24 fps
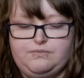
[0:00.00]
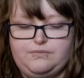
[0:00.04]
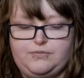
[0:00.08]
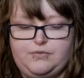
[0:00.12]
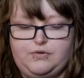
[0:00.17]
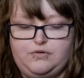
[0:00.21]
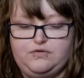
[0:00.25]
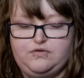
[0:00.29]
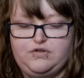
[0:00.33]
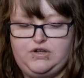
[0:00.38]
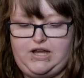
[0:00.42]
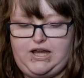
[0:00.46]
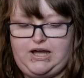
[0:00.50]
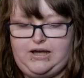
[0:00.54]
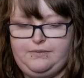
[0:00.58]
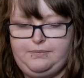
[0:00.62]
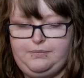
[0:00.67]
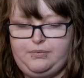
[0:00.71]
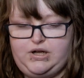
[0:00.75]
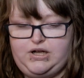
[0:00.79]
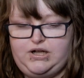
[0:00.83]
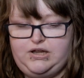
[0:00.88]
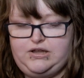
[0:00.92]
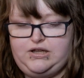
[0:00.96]
overlap
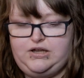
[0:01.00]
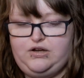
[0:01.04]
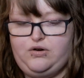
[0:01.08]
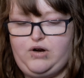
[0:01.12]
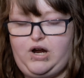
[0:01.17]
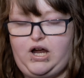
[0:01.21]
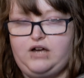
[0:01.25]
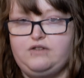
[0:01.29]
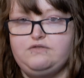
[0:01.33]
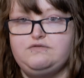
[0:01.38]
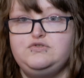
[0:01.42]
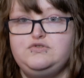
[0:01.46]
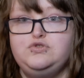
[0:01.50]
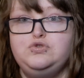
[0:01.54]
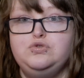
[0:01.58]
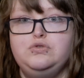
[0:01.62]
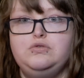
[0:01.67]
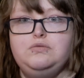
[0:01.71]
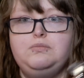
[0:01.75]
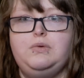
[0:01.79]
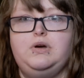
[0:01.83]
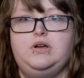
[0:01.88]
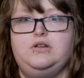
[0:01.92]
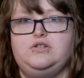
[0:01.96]
or anything or have
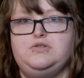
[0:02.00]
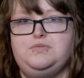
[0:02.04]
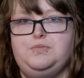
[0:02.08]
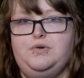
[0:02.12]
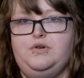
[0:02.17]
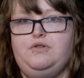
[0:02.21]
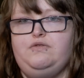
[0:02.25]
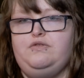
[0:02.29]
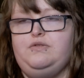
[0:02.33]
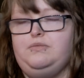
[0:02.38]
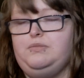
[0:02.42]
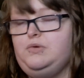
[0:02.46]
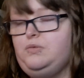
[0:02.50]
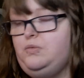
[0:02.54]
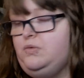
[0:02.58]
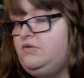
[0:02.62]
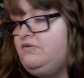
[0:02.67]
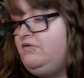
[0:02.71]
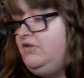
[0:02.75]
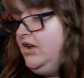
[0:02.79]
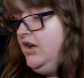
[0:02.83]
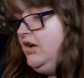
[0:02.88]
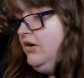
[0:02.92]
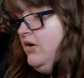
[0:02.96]
too much perfume in one
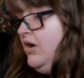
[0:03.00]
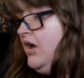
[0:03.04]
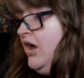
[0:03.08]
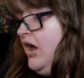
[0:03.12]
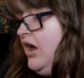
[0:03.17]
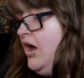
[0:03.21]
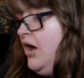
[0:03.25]
video.